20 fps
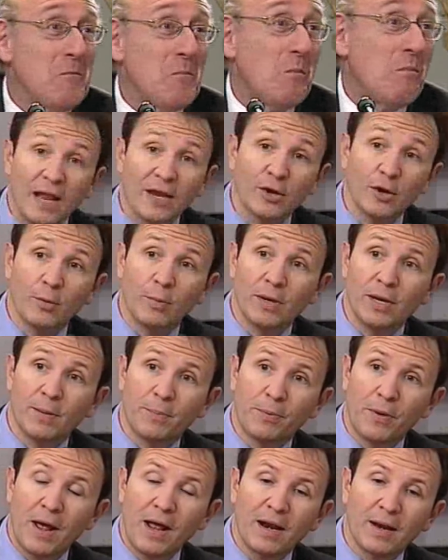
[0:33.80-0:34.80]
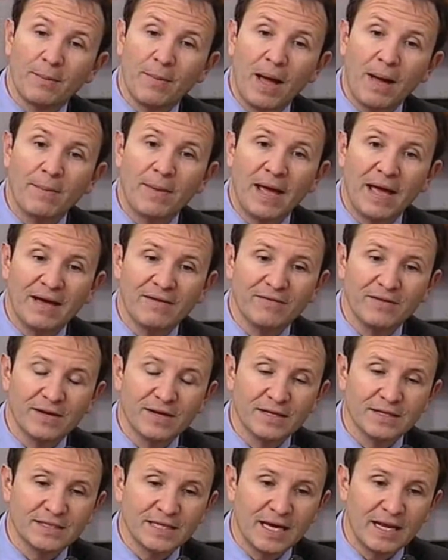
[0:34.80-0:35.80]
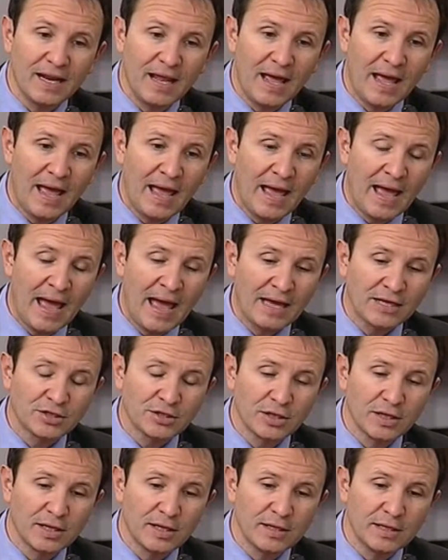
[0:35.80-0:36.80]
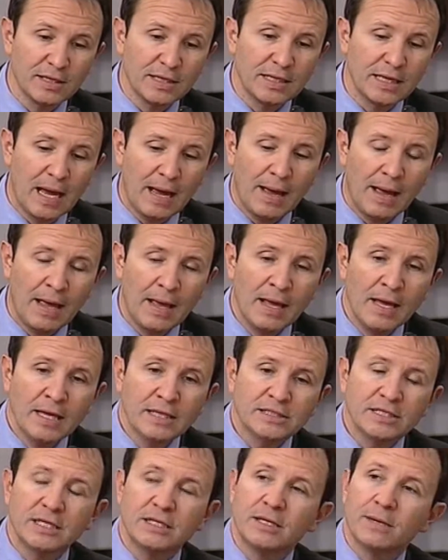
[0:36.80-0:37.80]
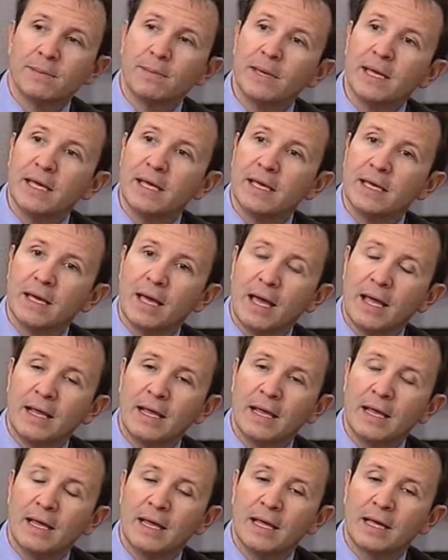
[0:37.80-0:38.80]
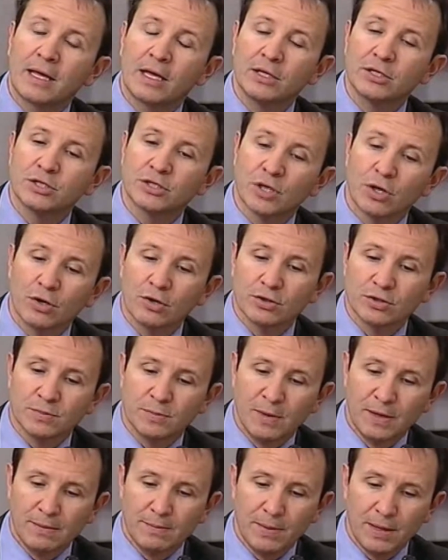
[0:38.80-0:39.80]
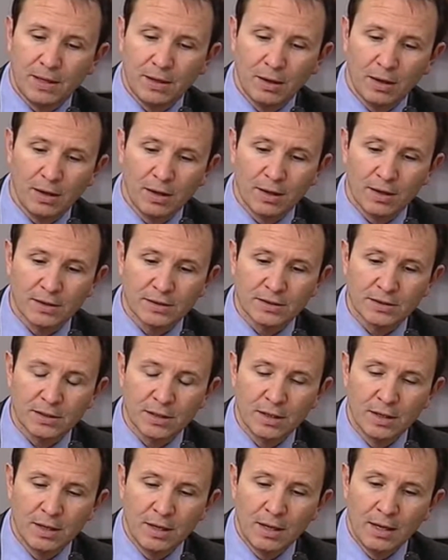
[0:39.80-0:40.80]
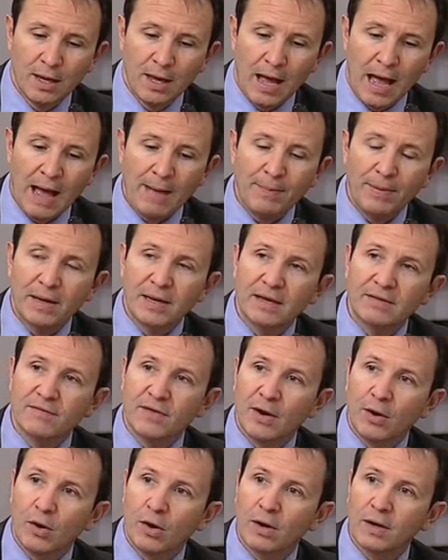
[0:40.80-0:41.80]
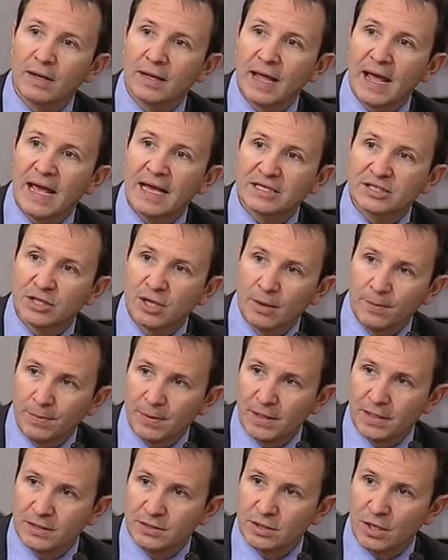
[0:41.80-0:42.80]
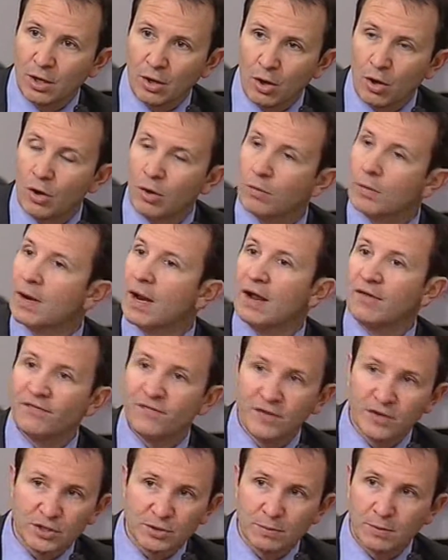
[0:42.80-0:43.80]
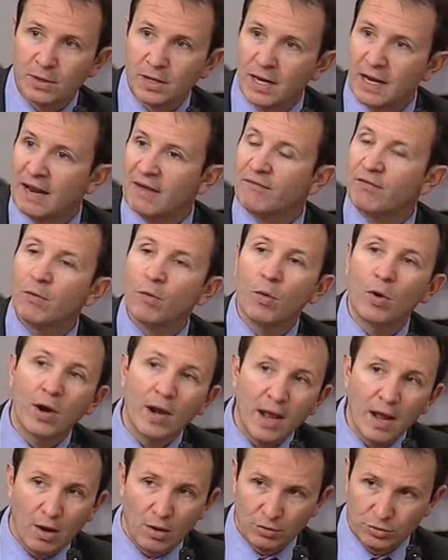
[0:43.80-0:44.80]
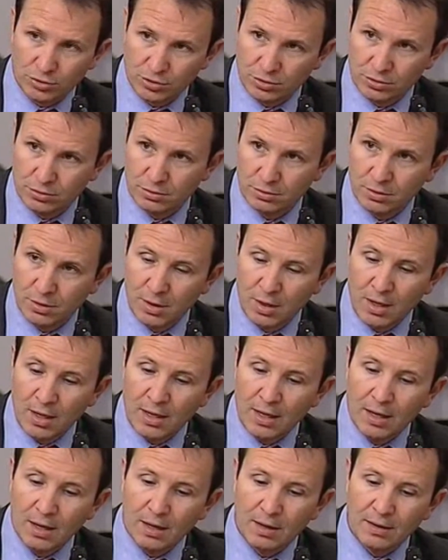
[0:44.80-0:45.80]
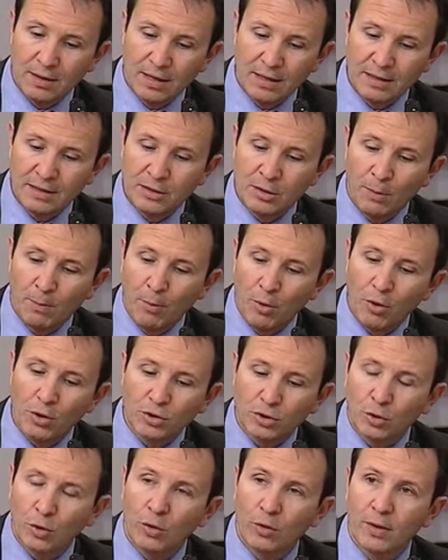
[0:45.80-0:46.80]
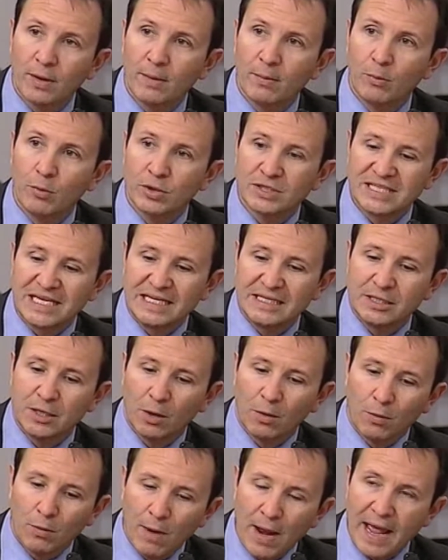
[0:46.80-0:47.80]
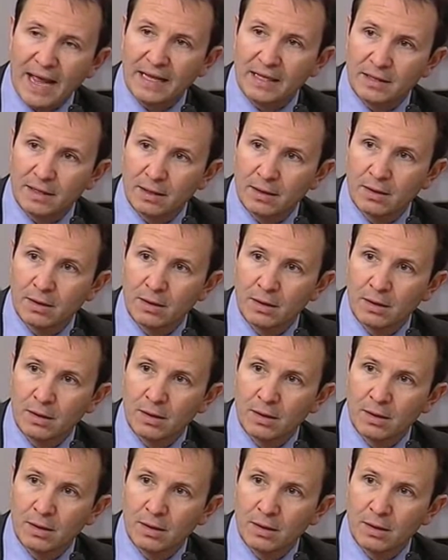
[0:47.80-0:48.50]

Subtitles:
Well, I know, but the problem I'm having is that actually, see, to me, it concerns me because I believe that oil and gas companies, along with our fishermen and everyone else, the moratorium was a direct